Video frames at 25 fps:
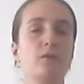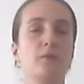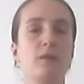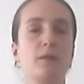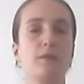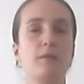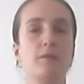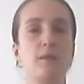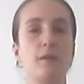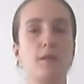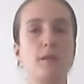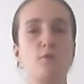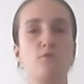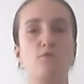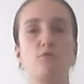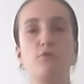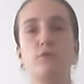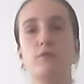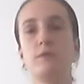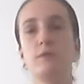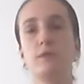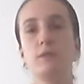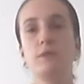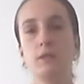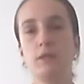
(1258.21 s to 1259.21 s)
that
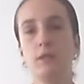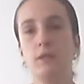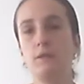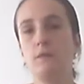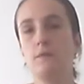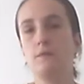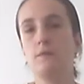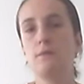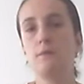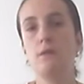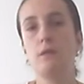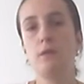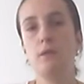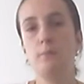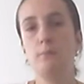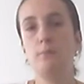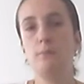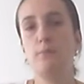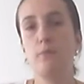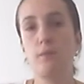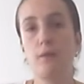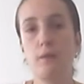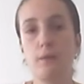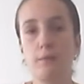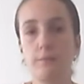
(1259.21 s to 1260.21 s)
everything is a
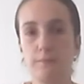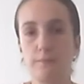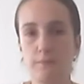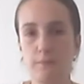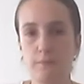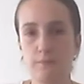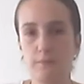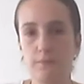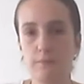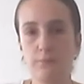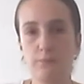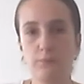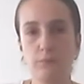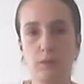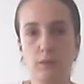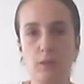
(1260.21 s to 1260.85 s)
process.